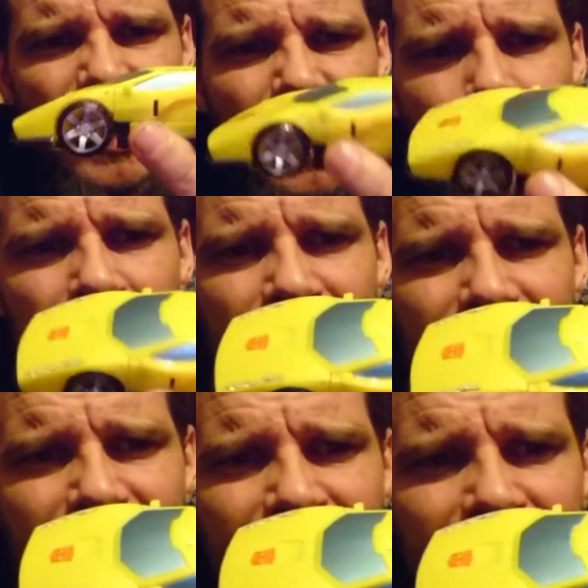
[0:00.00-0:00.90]
I mean,
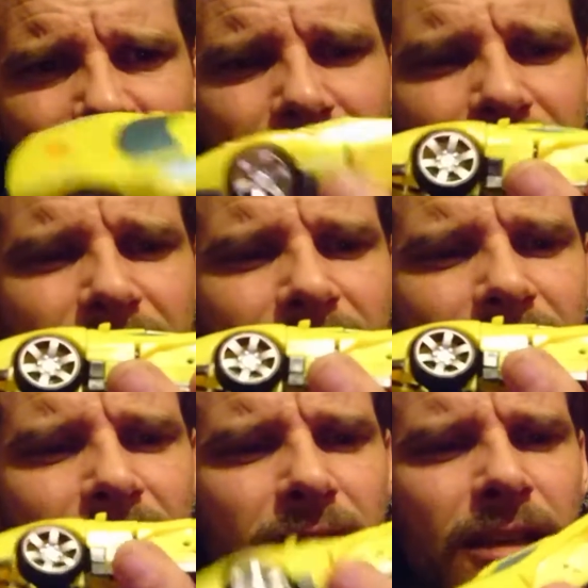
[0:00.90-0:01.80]
it
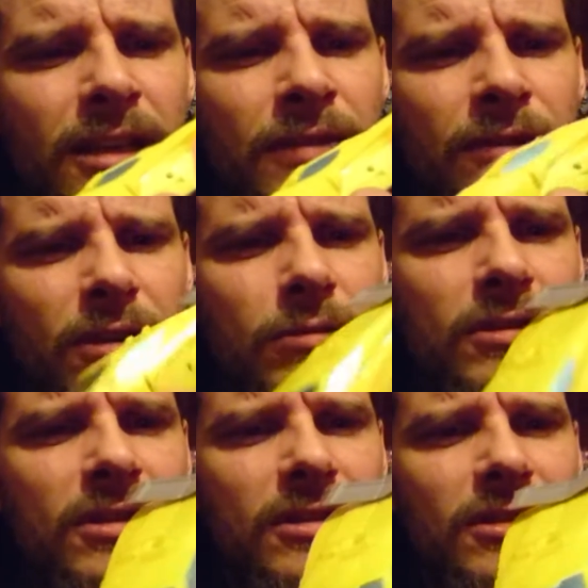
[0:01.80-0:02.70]

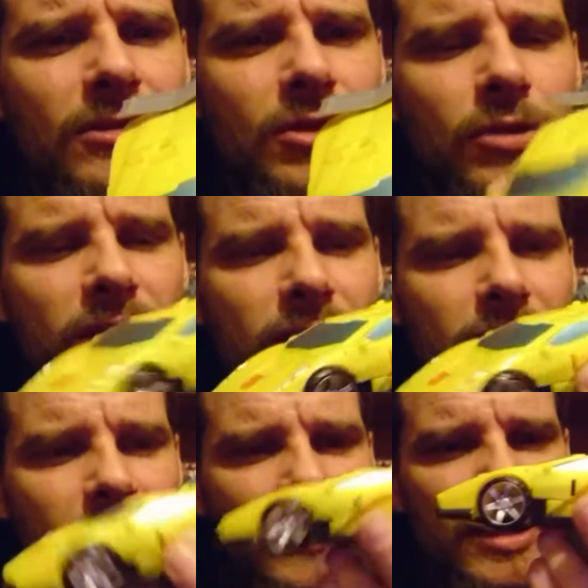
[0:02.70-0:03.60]
evokes
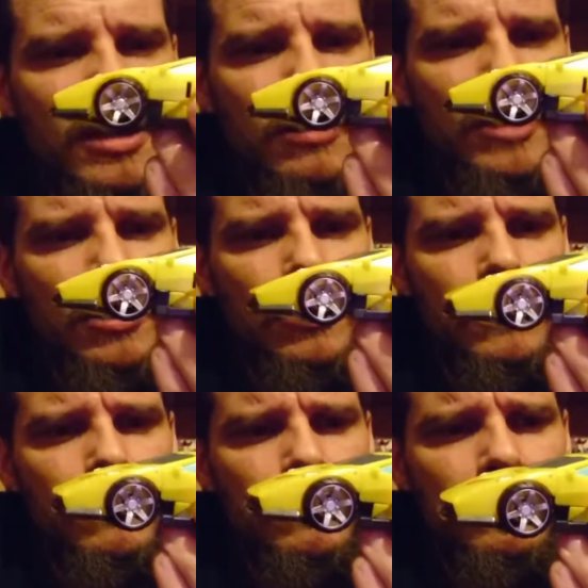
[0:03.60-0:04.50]
Sunstreaker's vehicle mode
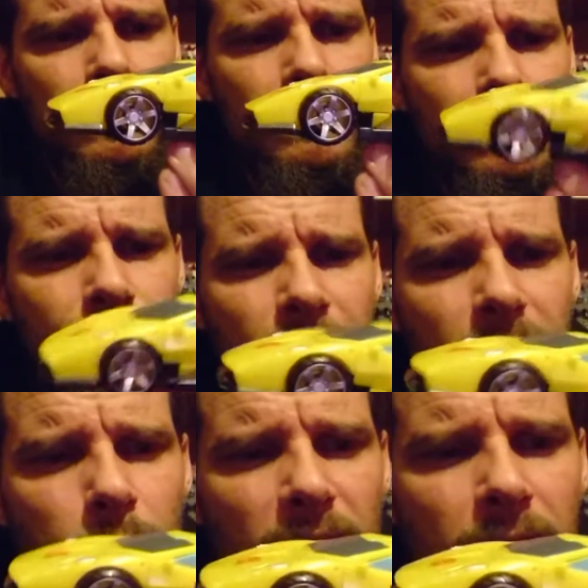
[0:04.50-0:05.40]

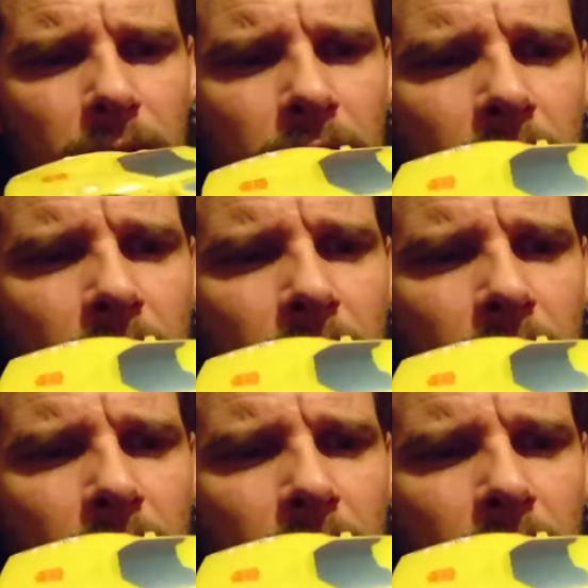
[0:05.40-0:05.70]
pretty well.